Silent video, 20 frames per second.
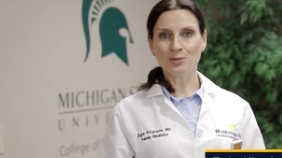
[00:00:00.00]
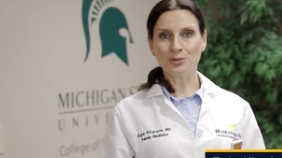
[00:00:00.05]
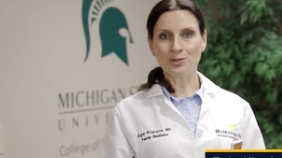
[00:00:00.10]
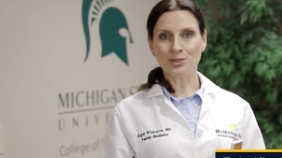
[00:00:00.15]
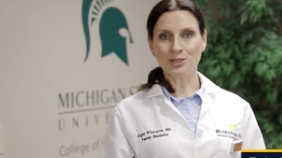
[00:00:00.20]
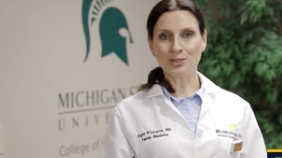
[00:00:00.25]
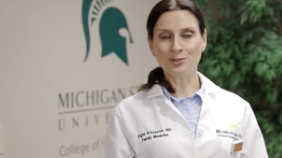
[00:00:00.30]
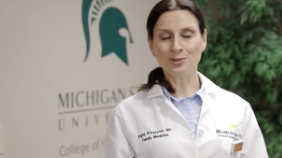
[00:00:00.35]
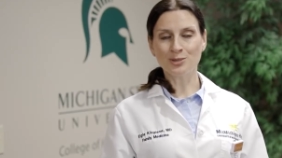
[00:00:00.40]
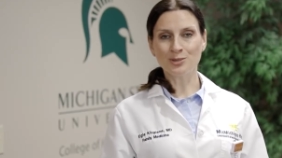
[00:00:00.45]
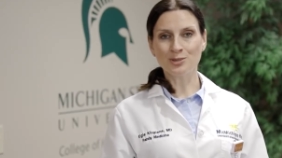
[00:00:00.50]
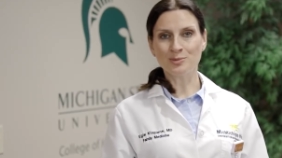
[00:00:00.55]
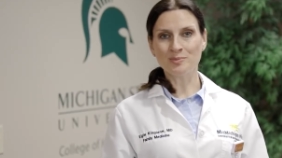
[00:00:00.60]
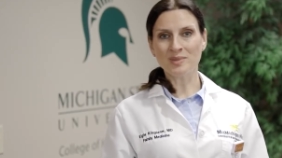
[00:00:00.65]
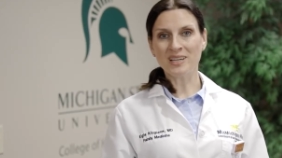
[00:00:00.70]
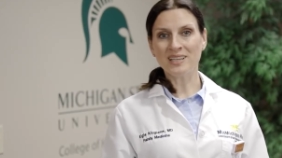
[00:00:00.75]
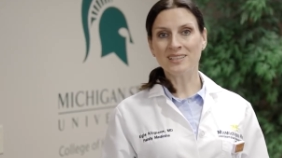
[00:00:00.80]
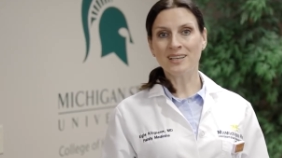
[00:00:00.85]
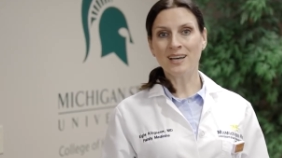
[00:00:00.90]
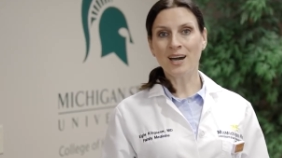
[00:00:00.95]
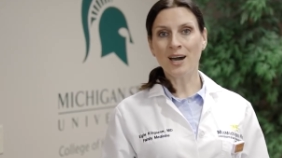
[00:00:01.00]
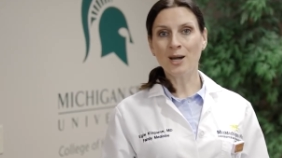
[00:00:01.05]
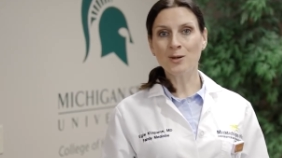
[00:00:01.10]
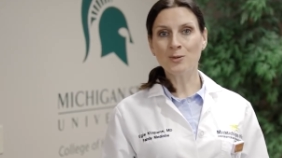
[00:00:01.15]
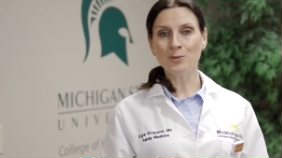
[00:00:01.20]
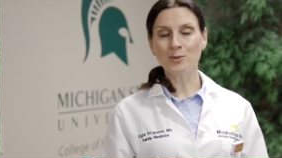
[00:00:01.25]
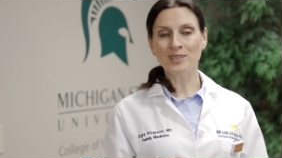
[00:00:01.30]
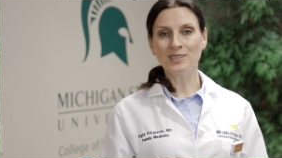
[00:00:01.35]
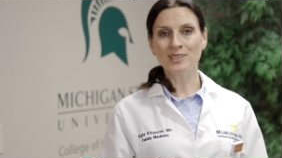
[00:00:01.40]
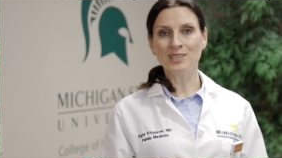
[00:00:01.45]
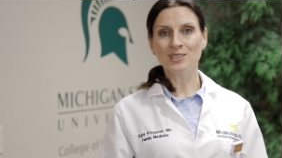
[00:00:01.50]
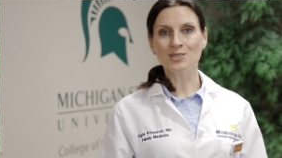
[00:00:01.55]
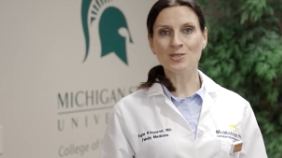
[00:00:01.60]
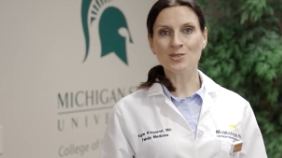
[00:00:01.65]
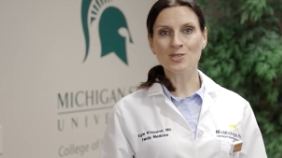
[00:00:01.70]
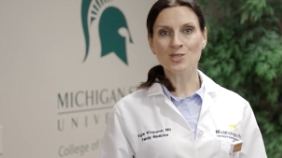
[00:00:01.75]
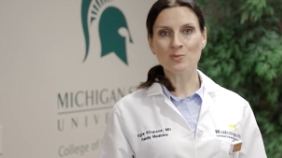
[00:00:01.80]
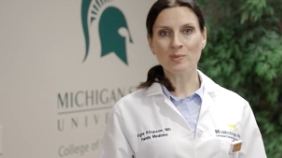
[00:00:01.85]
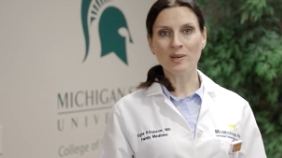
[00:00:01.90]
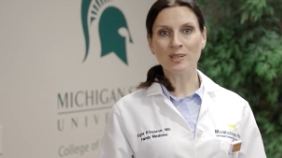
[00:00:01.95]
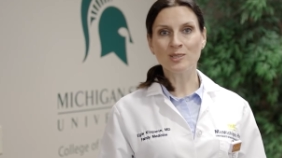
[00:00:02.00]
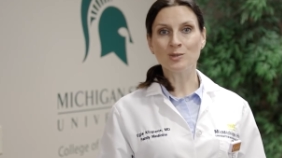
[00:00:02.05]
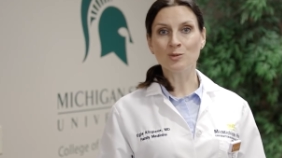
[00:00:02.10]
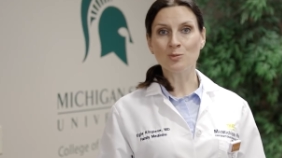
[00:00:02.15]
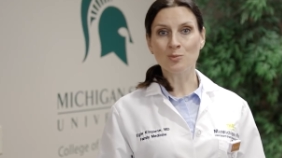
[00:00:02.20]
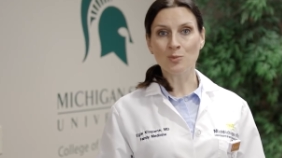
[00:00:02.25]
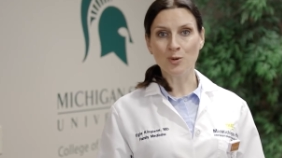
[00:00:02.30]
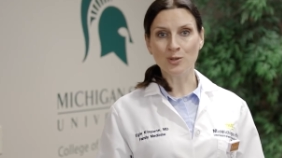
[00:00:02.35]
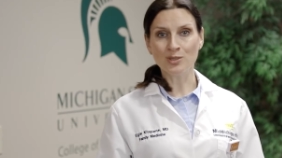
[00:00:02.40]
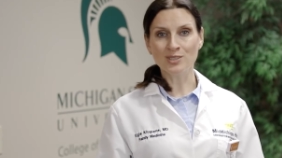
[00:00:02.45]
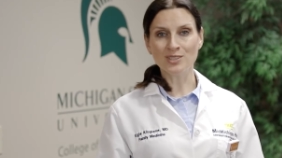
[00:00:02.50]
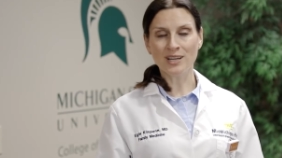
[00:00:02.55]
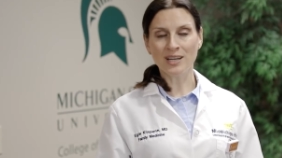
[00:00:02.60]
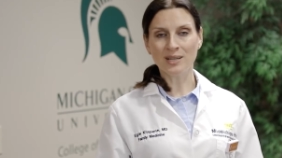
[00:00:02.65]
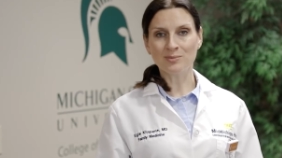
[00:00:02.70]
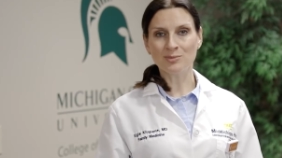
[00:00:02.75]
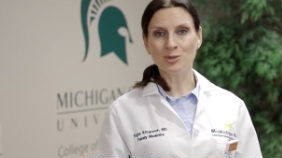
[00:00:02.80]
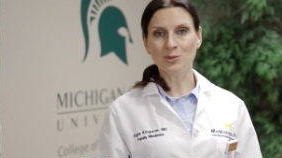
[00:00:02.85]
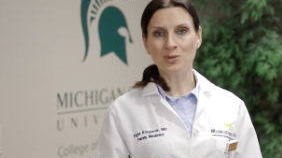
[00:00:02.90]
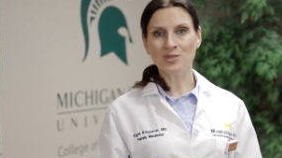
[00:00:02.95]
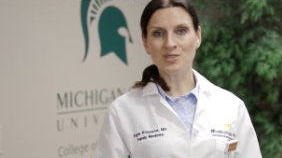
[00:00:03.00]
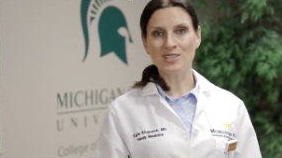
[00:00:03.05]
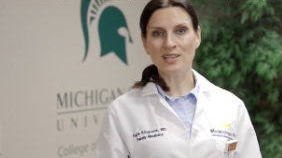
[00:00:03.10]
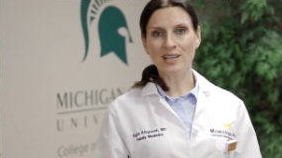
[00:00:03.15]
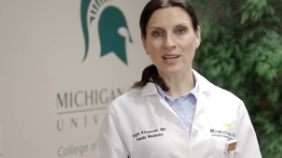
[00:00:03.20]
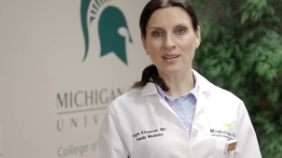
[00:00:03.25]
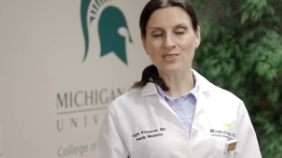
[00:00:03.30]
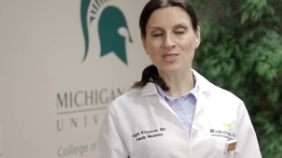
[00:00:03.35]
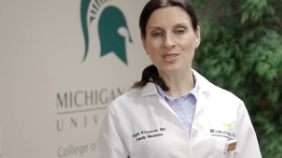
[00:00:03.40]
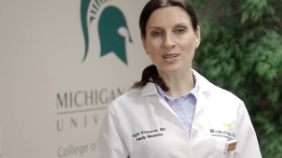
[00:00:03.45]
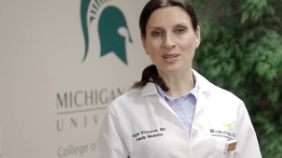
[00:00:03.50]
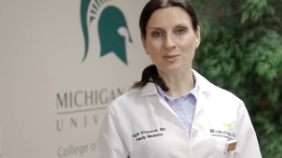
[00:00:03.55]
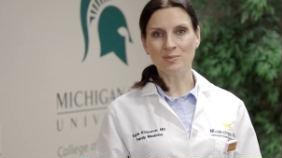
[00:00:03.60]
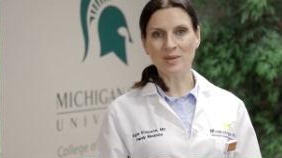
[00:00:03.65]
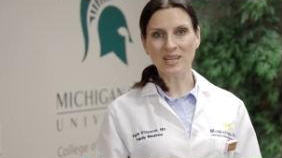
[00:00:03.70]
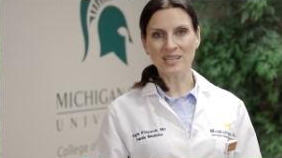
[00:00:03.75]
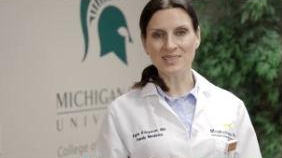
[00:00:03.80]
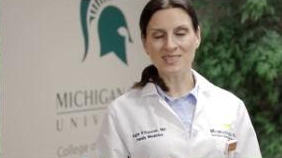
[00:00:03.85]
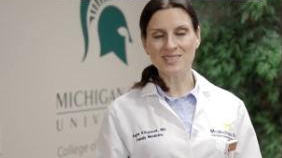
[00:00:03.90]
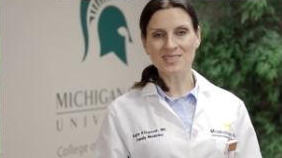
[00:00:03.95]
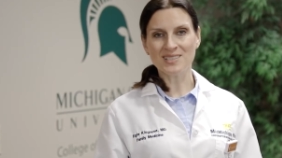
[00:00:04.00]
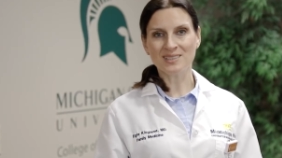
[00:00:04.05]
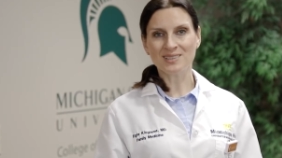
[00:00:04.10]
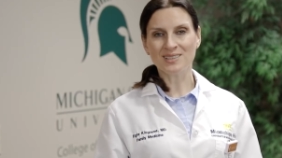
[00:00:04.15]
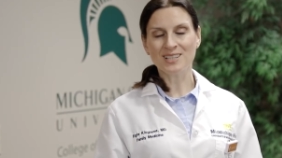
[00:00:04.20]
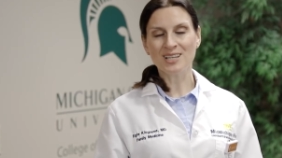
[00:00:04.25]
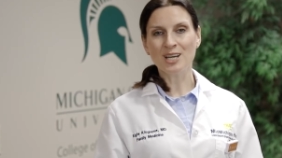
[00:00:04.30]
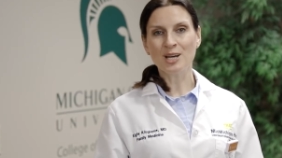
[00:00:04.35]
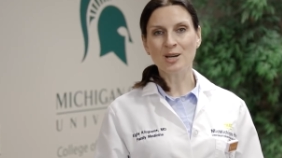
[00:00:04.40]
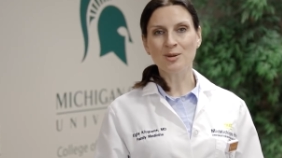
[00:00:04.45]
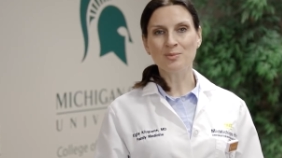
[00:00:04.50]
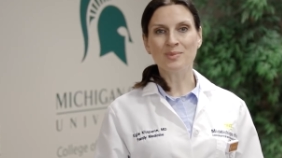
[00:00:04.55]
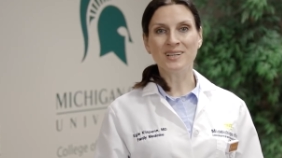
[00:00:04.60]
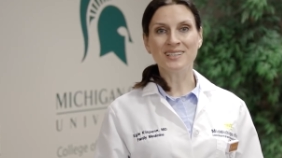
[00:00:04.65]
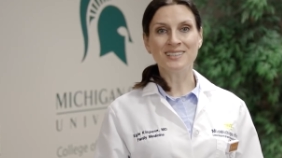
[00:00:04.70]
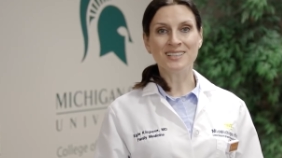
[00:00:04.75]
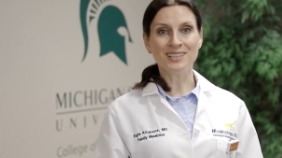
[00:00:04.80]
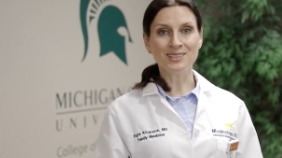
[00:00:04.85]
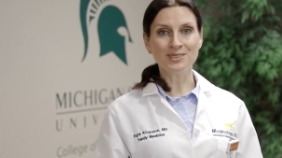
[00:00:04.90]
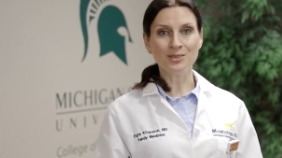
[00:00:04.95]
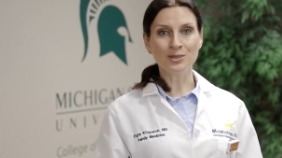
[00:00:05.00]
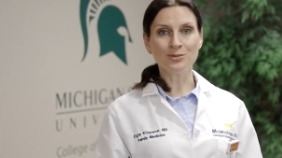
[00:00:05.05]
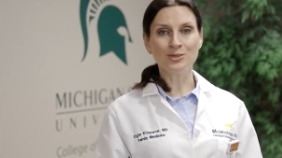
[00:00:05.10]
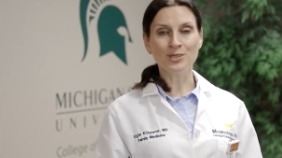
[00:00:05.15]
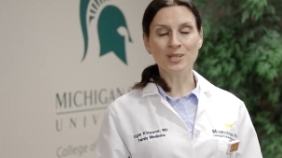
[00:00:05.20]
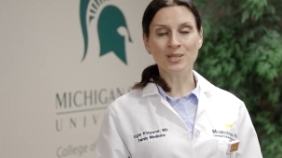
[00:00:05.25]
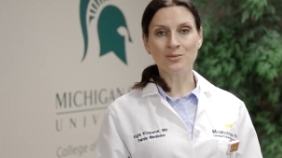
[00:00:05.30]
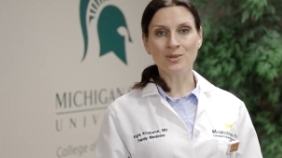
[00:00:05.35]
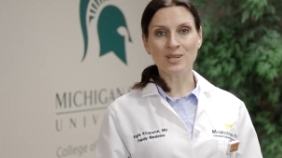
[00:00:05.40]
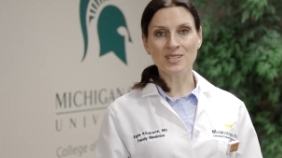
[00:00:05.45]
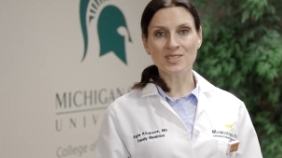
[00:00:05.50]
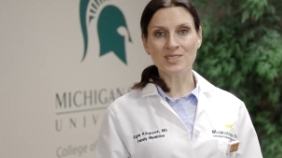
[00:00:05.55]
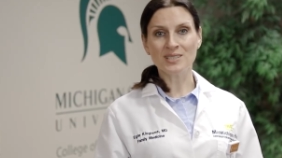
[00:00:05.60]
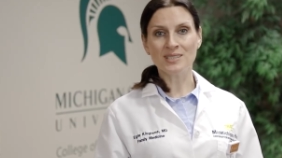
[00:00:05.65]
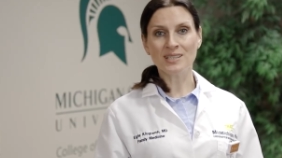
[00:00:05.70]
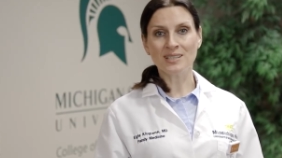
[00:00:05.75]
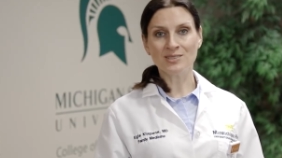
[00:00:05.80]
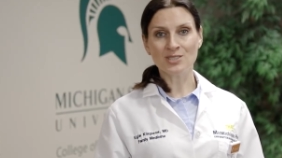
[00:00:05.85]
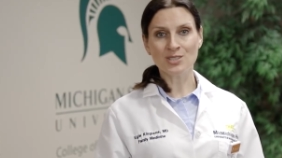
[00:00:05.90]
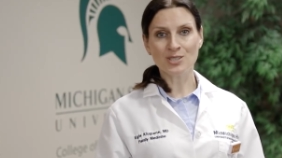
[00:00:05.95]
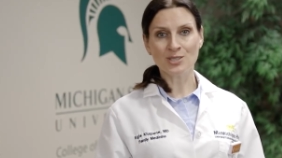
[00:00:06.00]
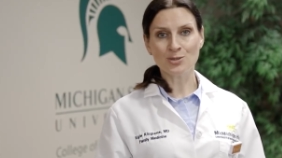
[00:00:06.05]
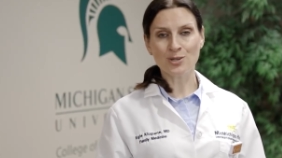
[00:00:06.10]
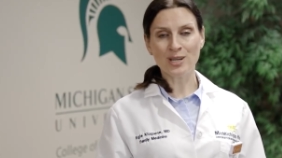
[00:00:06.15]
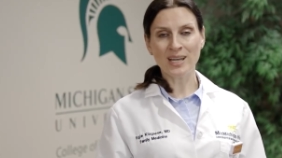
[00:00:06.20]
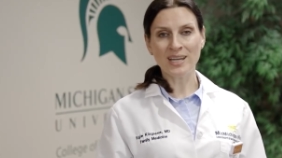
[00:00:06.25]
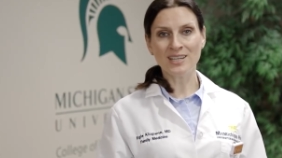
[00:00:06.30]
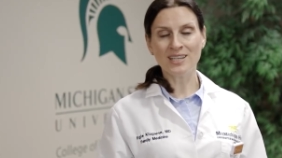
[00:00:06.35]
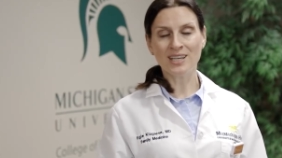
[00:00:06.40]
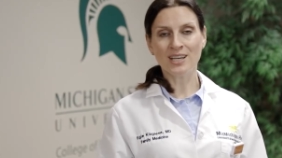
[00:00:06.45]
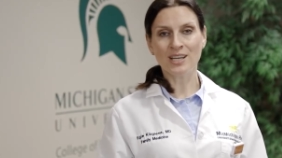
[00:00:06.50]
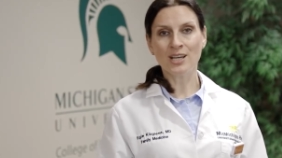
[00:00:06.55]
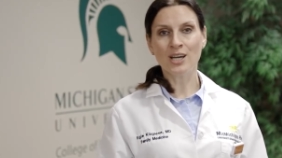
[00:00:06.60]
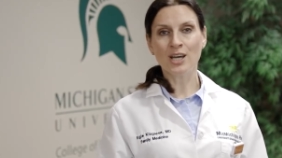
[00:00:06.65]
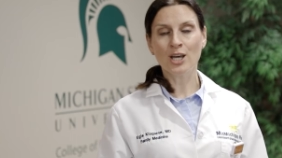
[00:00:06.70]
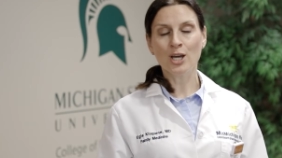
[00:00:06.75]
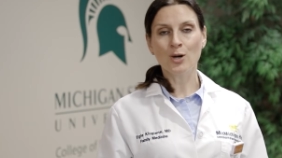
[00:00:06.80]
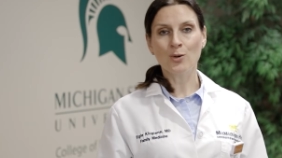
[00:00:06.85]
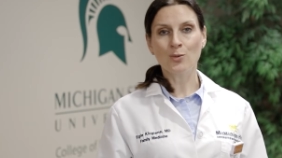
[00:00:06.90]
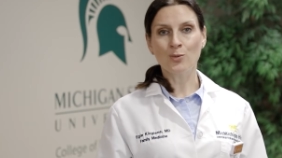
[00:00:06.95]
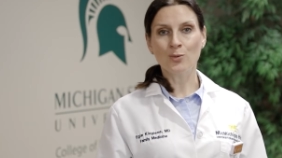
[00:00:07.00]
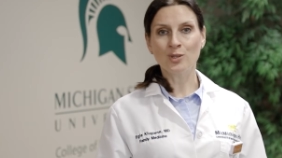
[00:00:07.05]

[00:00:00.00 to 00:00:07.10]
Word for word: curriculum and are willing to spend more time towards lifestyle medicine by the end of their residency training